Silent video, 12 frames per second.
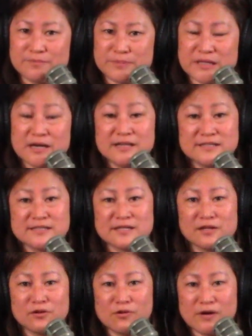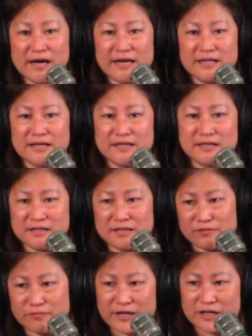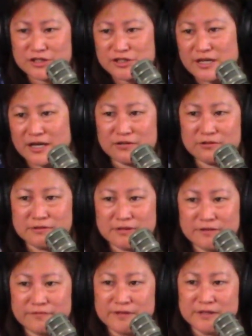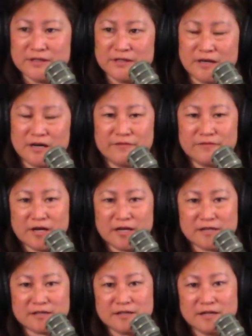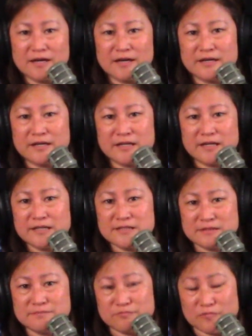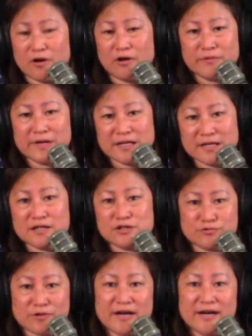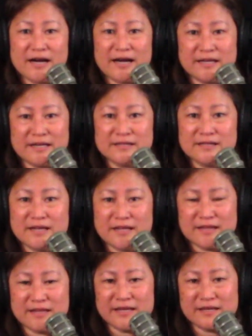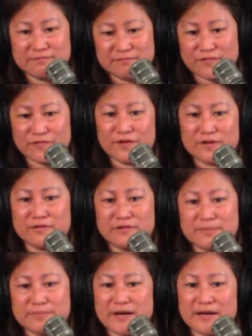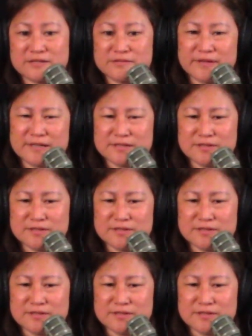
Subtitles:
because it's a low island and in the rain shadow of Haleakala, it's already a dry island, and then further impacts, right?